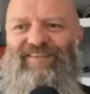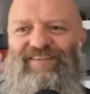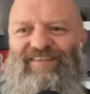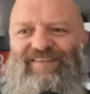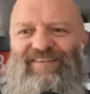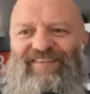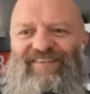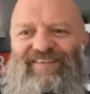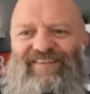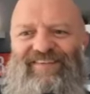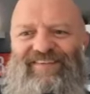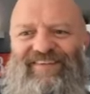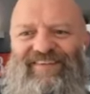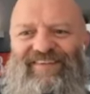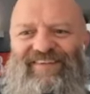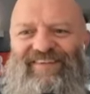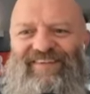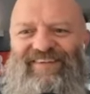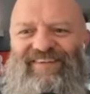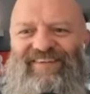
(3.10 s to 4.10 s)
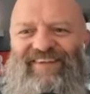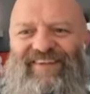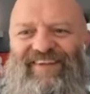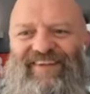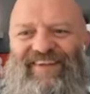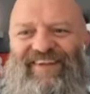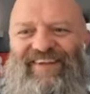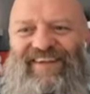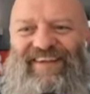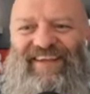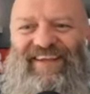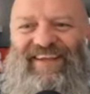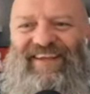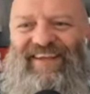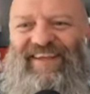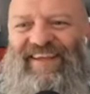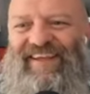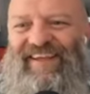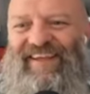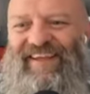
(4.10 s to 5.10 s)

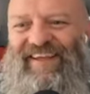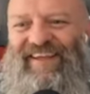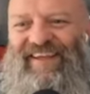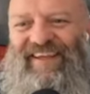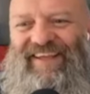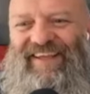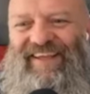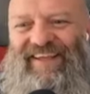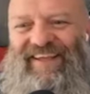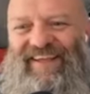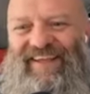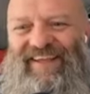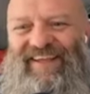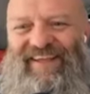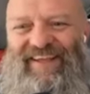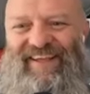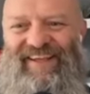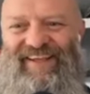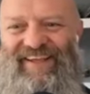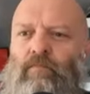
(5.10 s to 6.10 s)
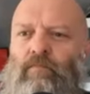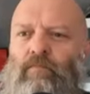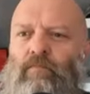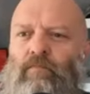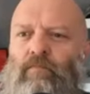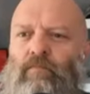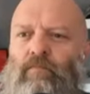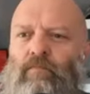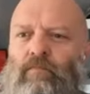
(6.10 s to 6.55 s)
This person isn't speaking.